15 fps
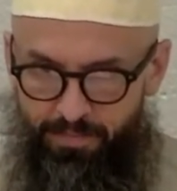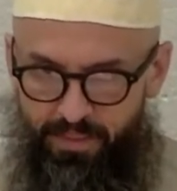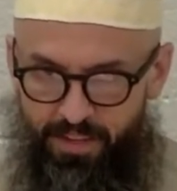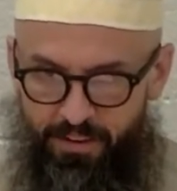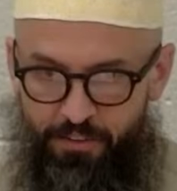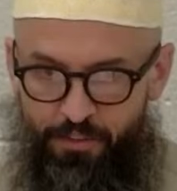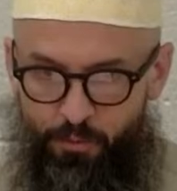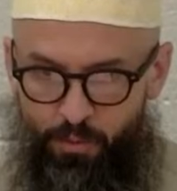
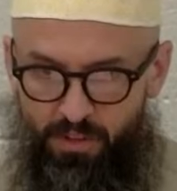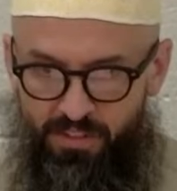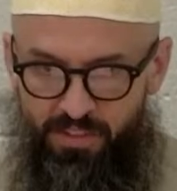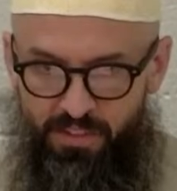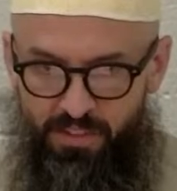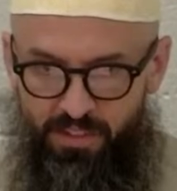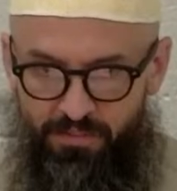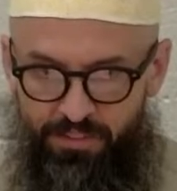They're the ones
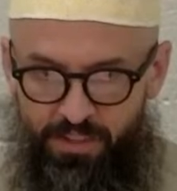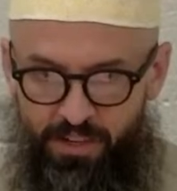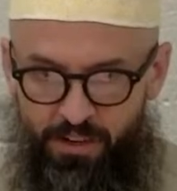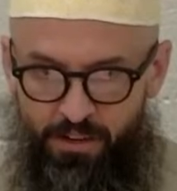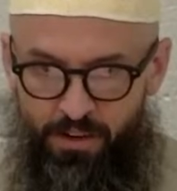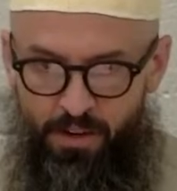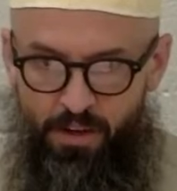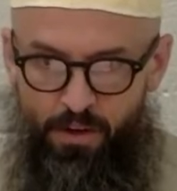that live
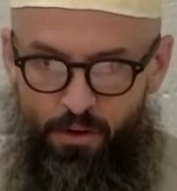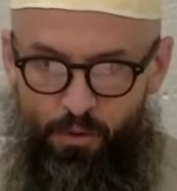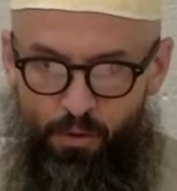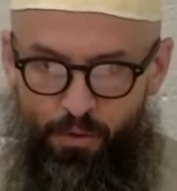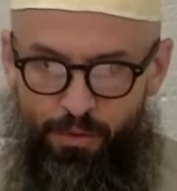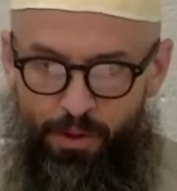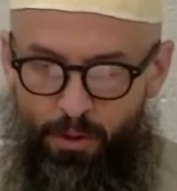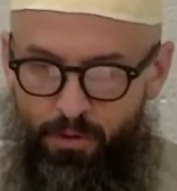there,
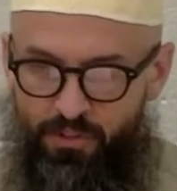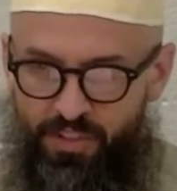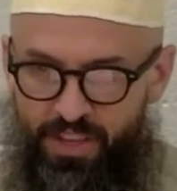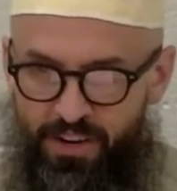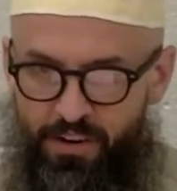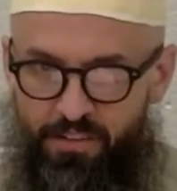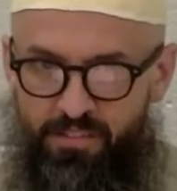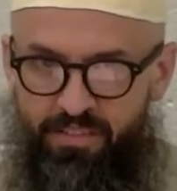or those
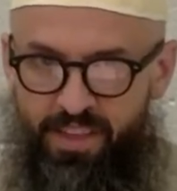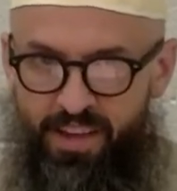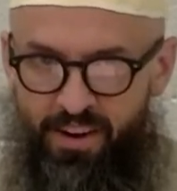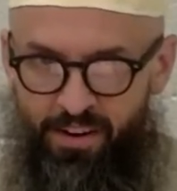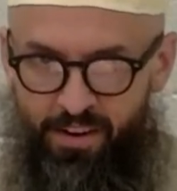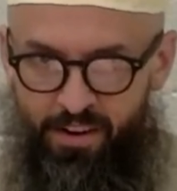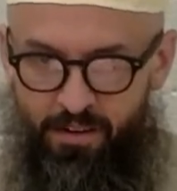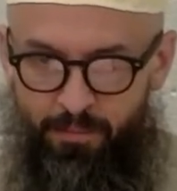that are
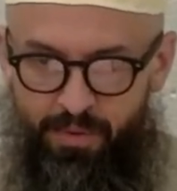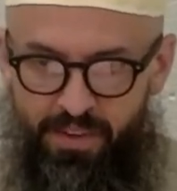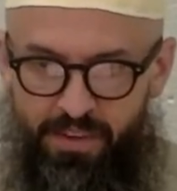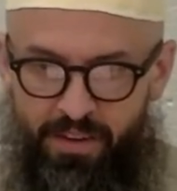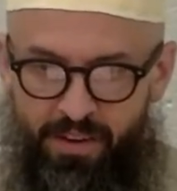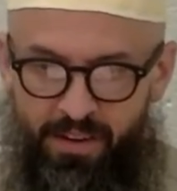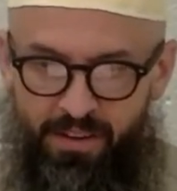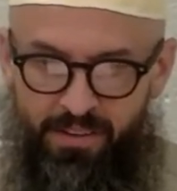there
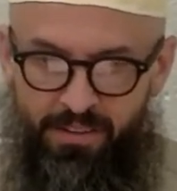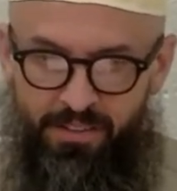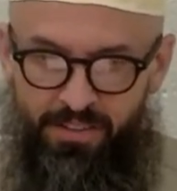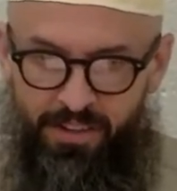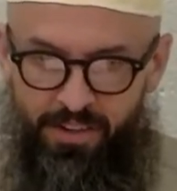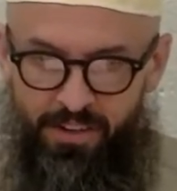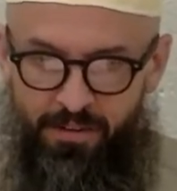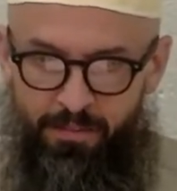because
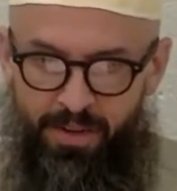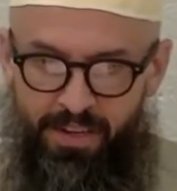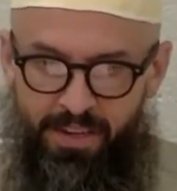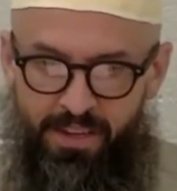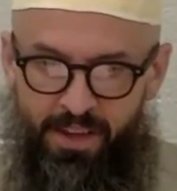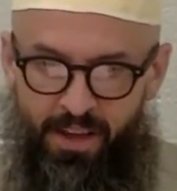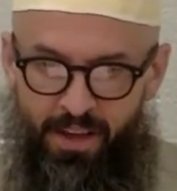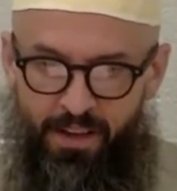they're
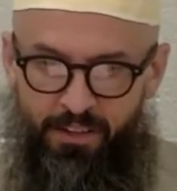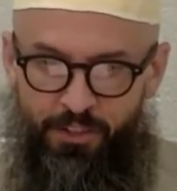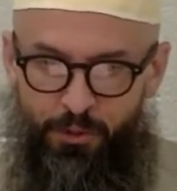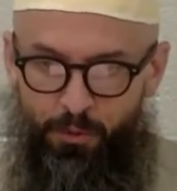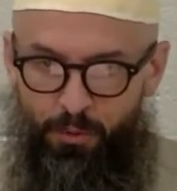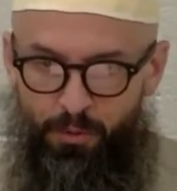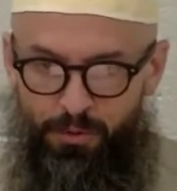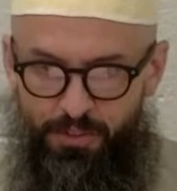making hajj
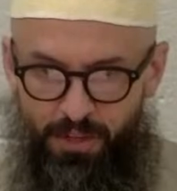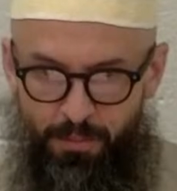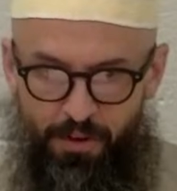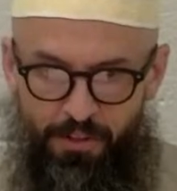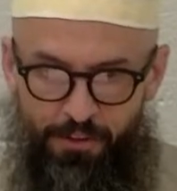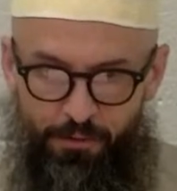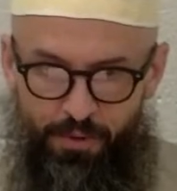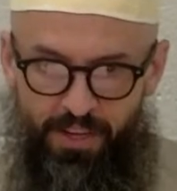or some
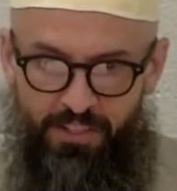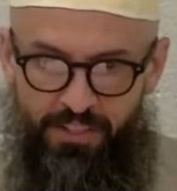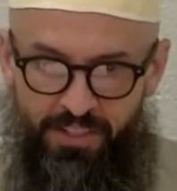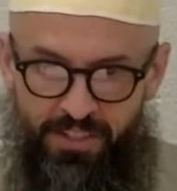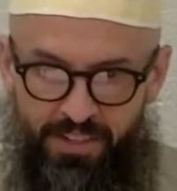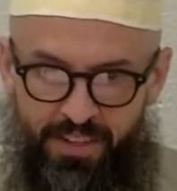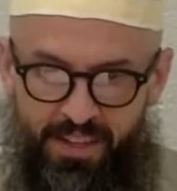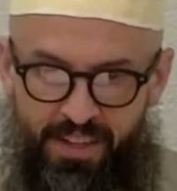other
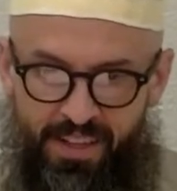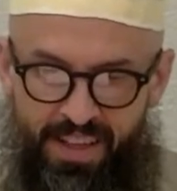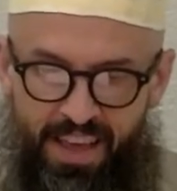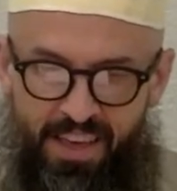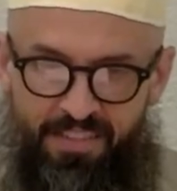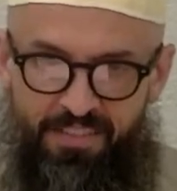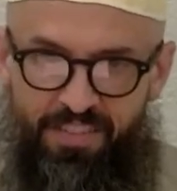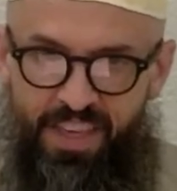reason,
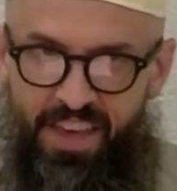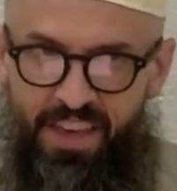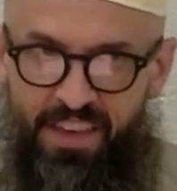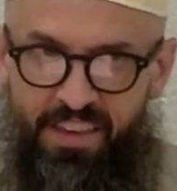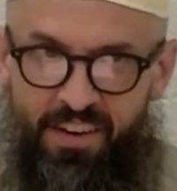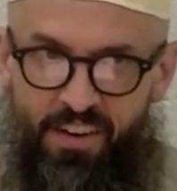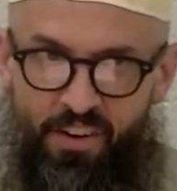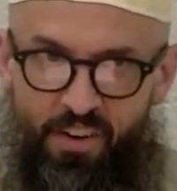and
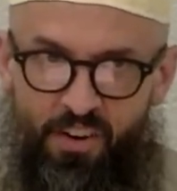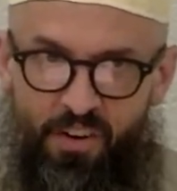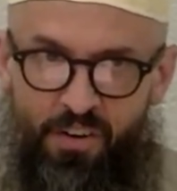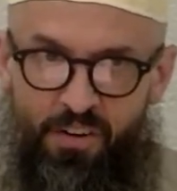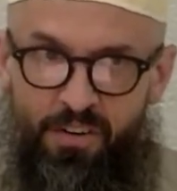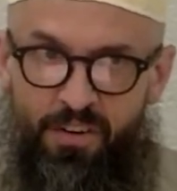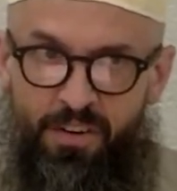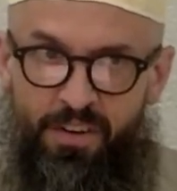they
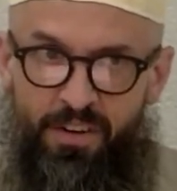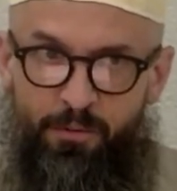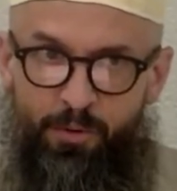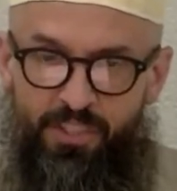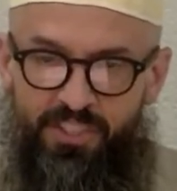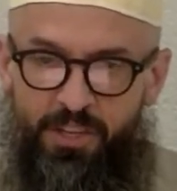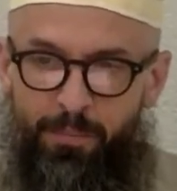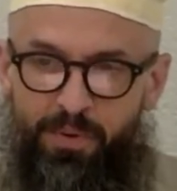are
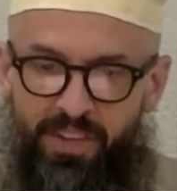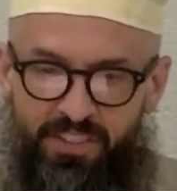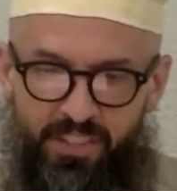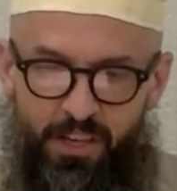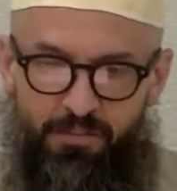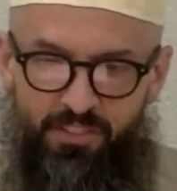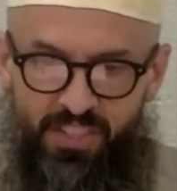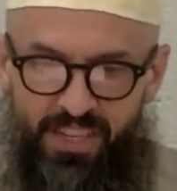recipients
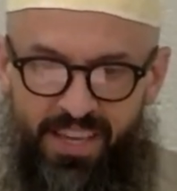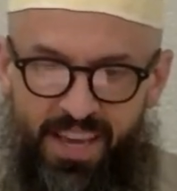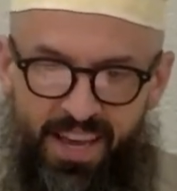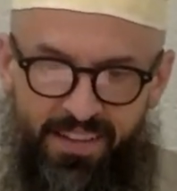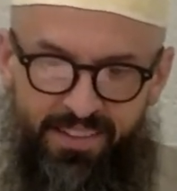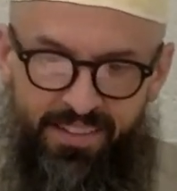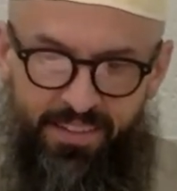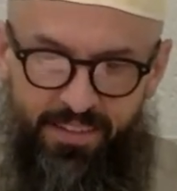of
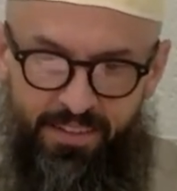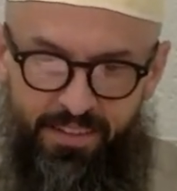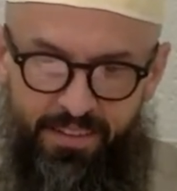zakat.